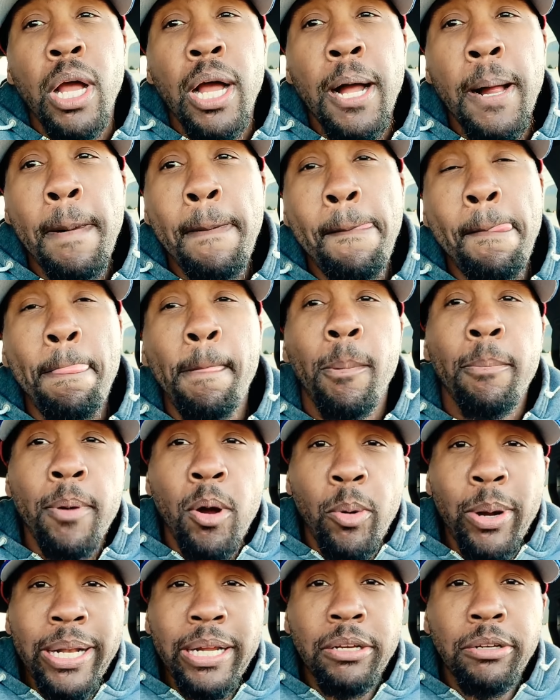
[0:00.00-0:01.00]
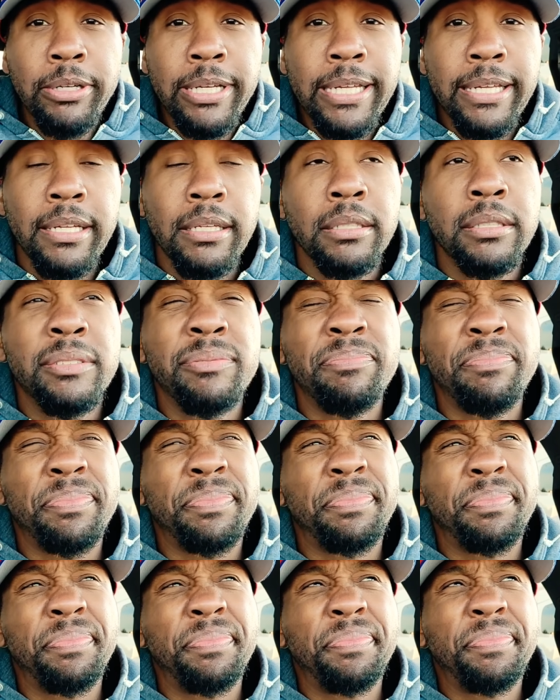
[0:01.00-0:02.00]
On my way to go get
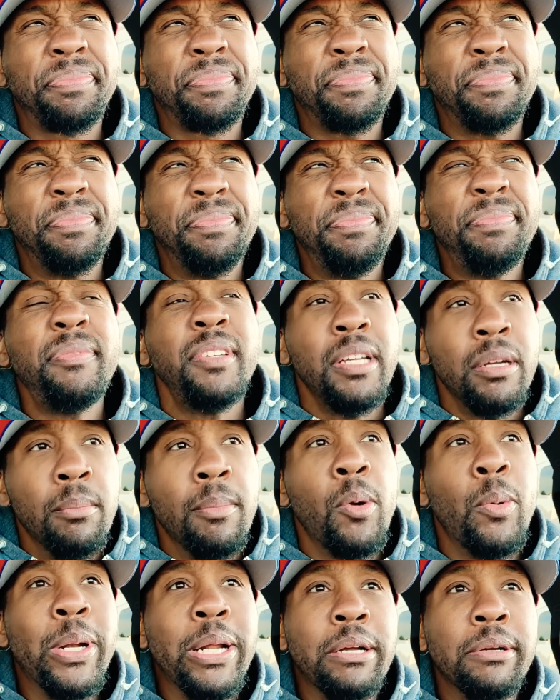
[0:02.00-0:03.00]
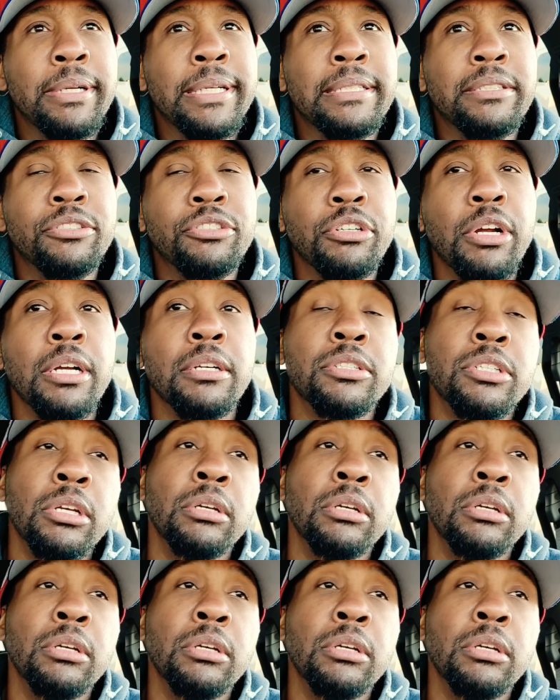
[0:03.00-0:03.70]
the truck.